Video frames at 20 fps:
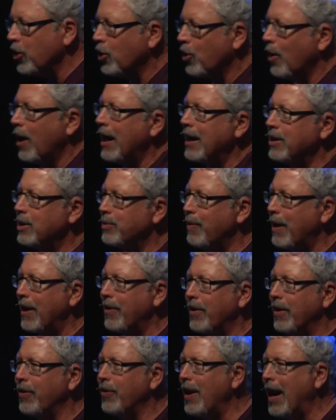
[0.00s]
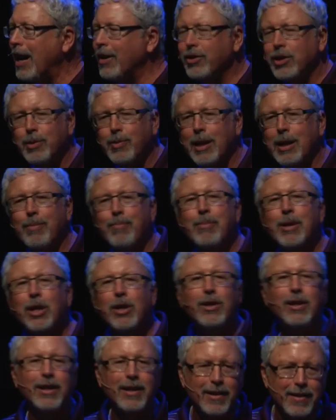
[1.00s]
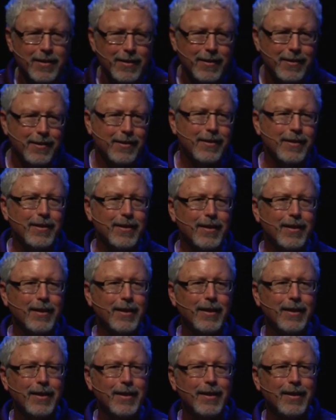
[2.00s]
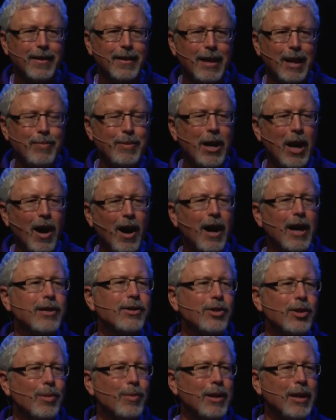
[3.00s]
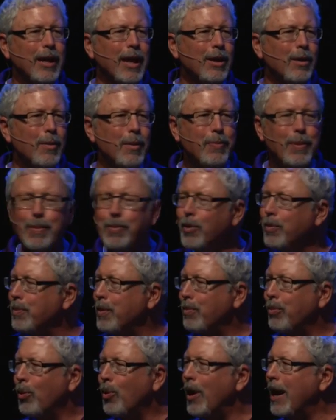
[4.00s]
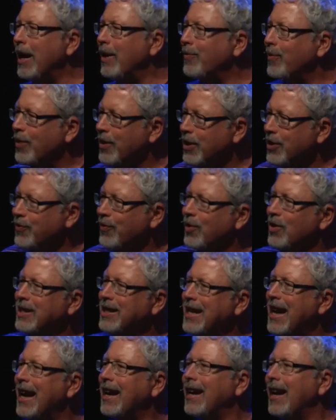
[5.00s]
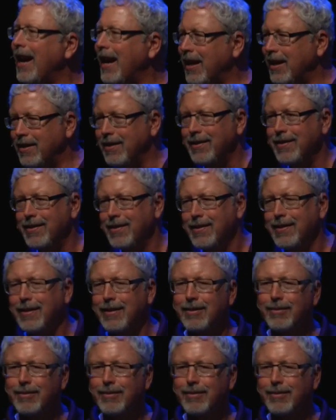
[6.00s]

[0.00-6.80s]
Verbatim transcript: to Christ by the thousands, by the millions. It'd be awesome. And, and there would be people who've been praying for this for decades.